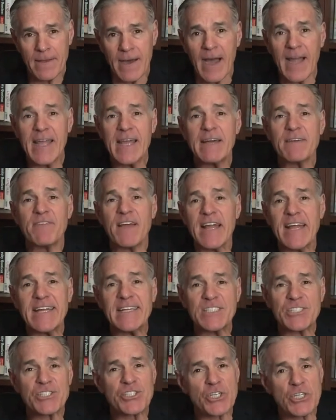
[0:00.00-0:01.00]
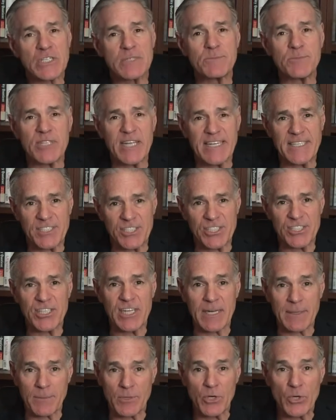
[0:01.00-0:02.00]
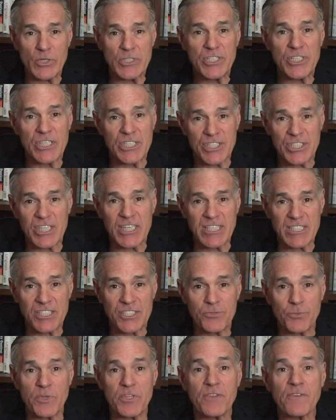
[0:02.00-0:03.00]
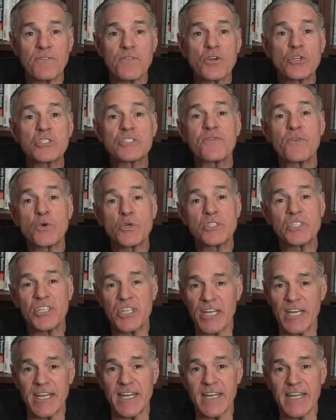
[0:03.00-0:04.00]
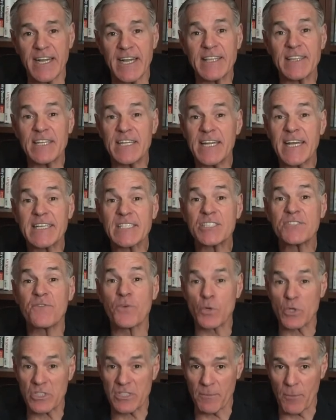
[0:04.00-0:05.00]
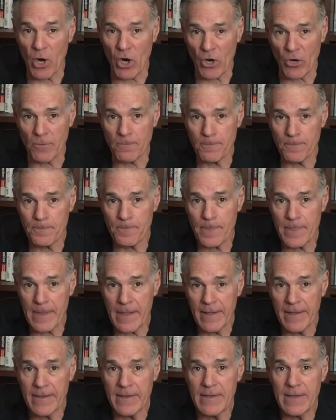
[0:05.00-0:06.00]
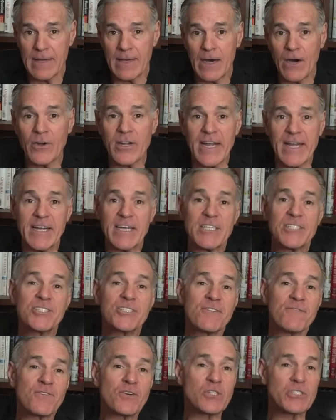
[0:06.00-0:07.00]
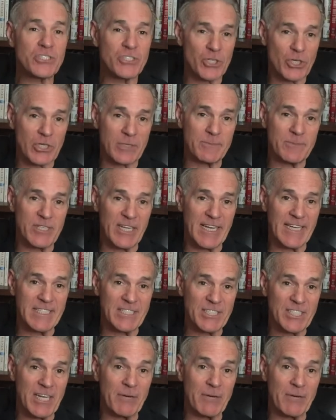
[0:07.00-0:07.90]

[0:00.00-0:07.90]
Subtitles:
I have 8 circumstances that I'm going to discuss, with the first 4 today and the next 4 tomorrow. Okay, here's the first circumstance